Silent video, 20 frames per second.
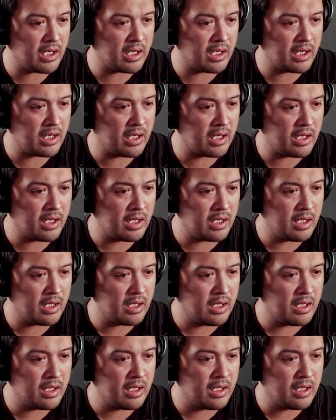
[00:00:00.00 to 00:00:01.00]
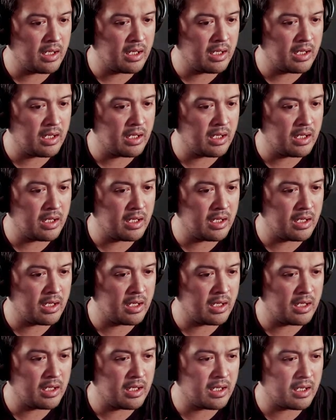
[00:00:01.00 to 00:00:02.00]

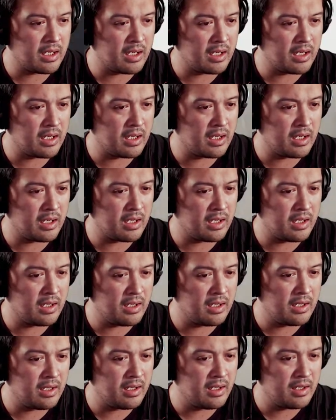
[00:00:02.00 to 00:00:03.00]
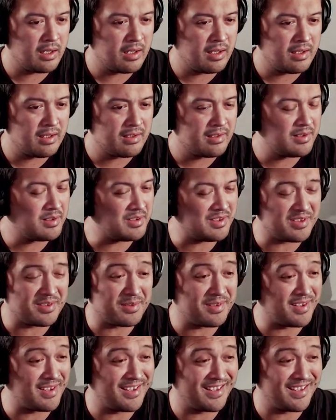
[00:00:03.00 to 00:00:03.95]
[no speech]